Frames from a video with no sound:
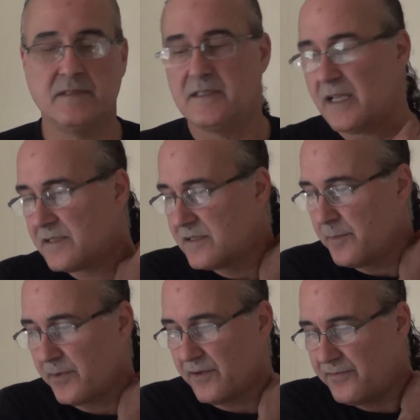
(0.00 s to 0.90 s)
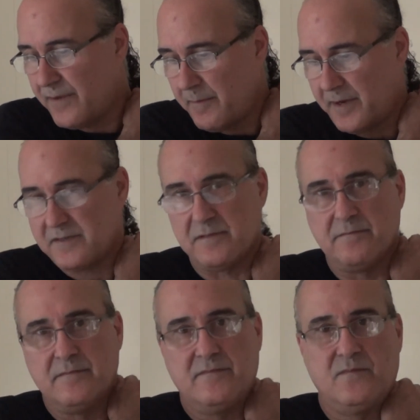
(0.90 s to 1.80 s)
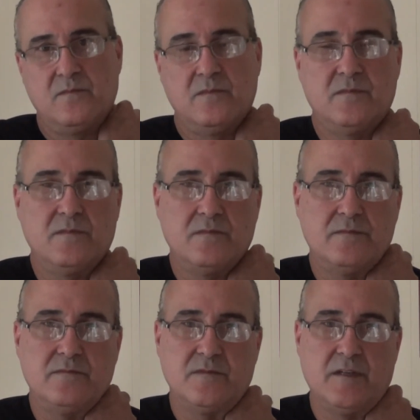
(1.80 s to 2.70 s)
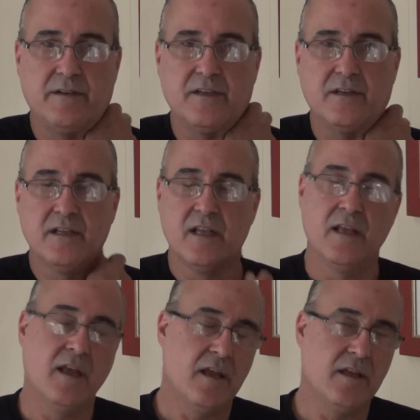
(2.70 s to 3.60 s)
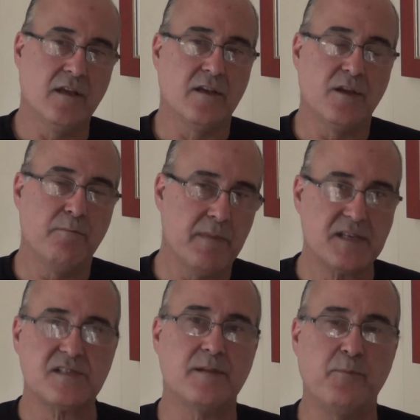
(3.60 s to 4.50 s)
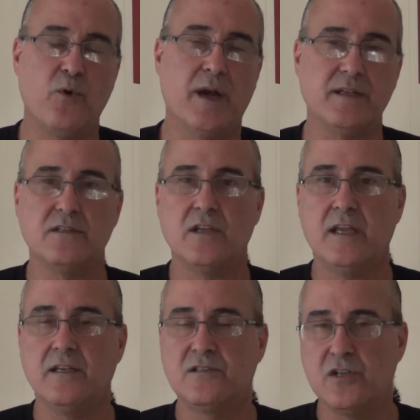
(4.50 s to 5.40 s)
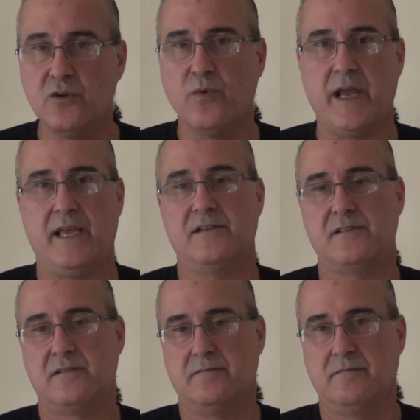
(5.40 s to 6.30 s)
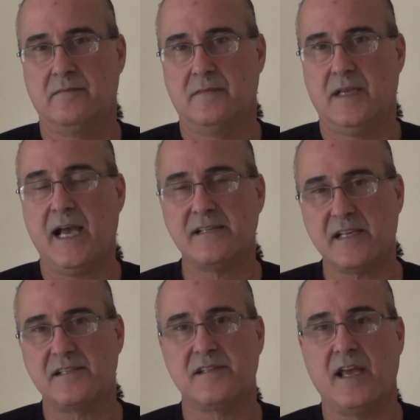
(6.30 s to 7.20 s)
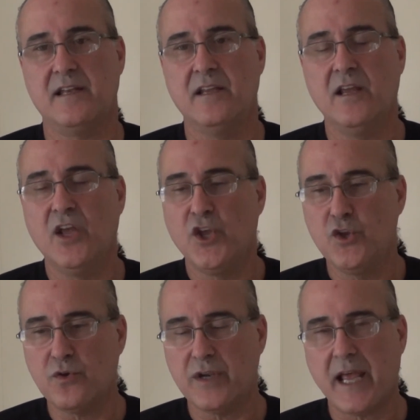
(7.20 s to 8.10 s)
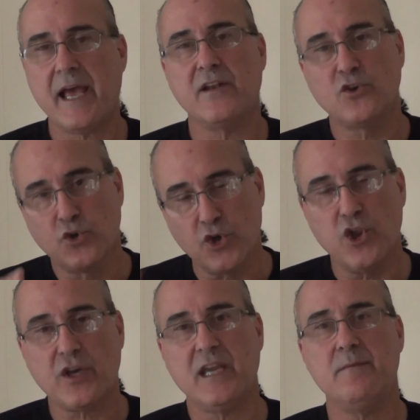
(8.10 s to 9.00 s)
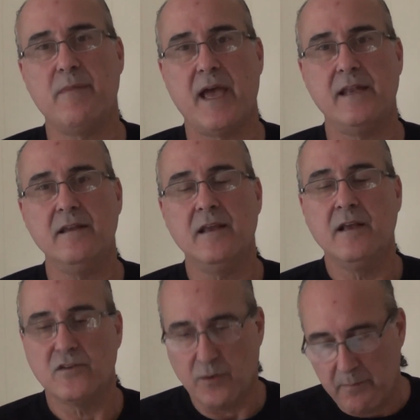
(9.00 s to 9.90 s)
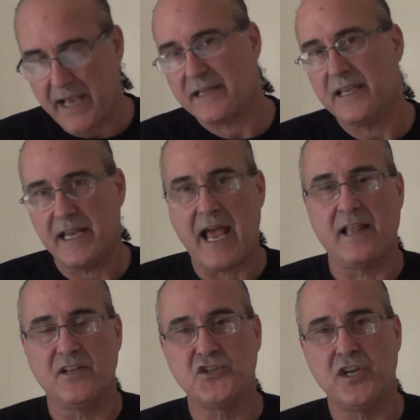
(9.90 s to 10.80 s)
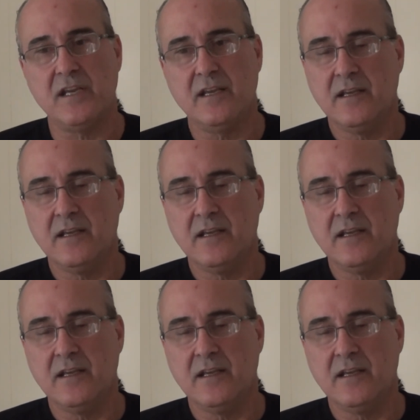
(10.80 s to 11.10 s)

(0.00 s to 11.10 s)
That's typical feminism. Very good. You missed the point in two ways. As I said, you could have had good-looking men to make the analogy.